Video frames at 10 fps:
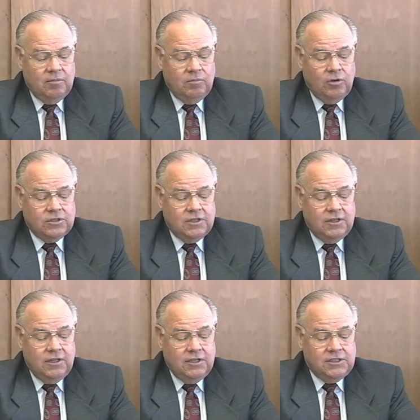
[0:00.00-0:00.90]
most of
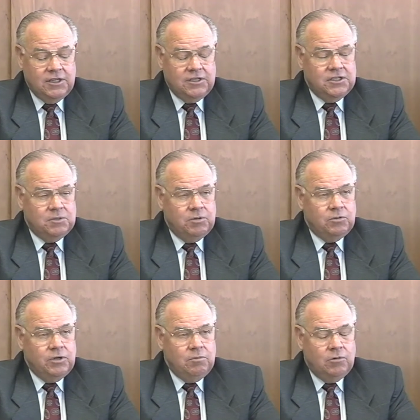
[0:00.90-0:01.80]
the decisions
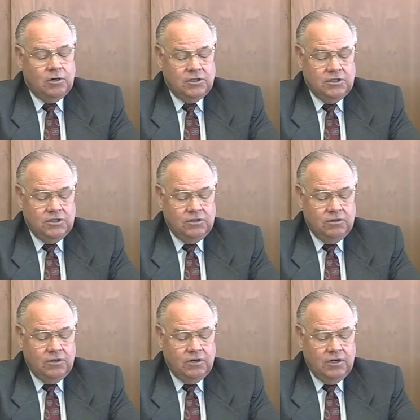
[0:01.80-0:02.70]
between March and June
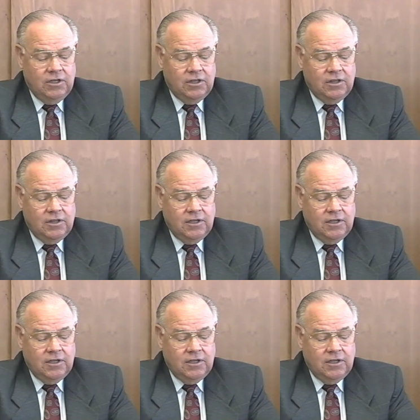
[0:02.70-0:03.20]
30th,